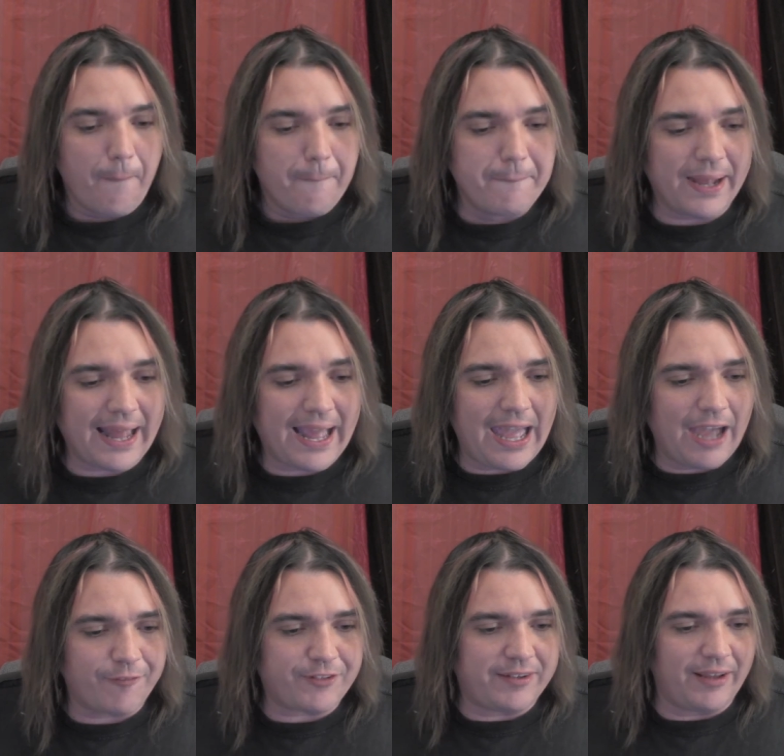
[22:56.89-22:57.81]
But I
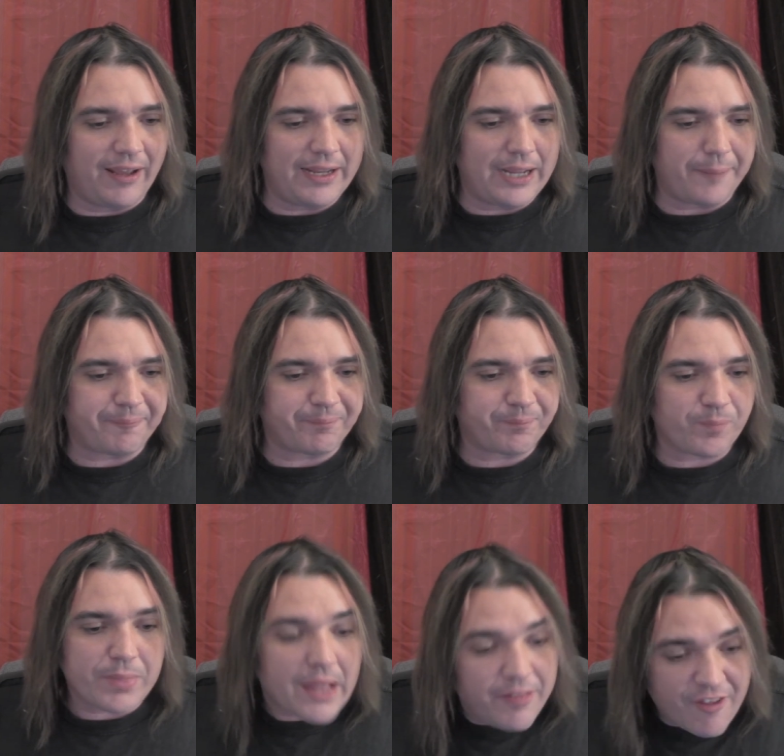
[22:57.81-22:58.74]
have to tell you,
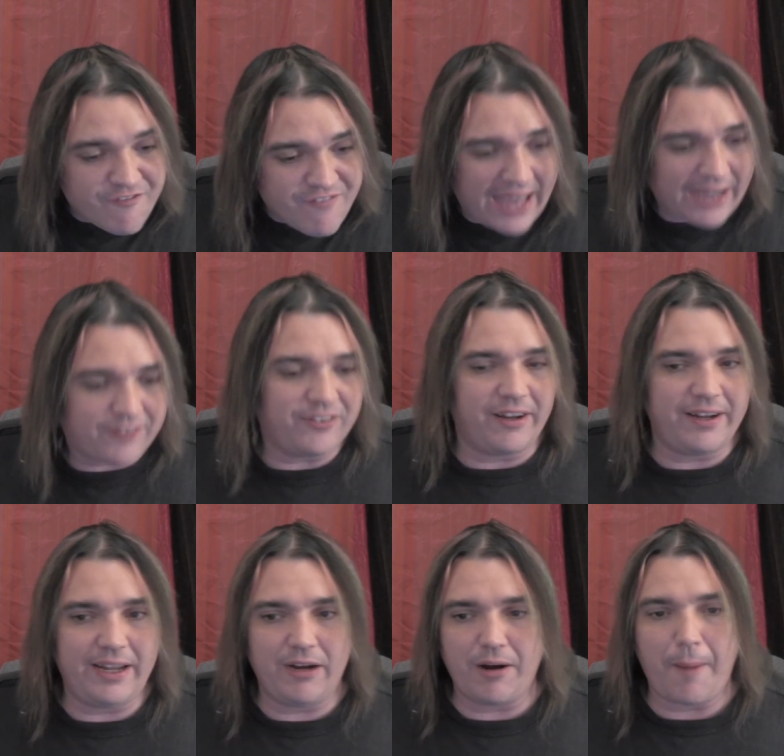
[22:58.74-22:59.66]
the facts are
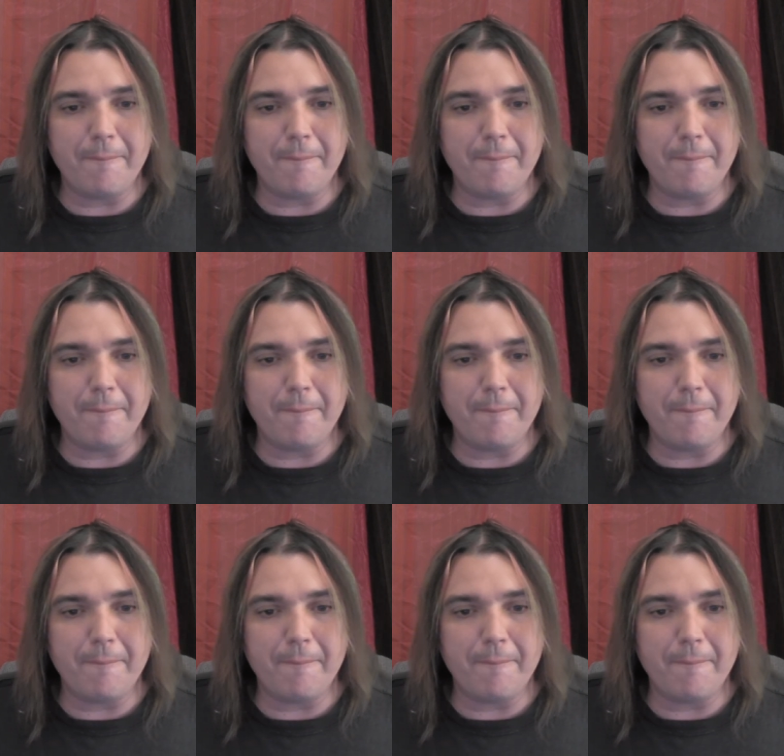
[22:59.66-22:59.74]
here.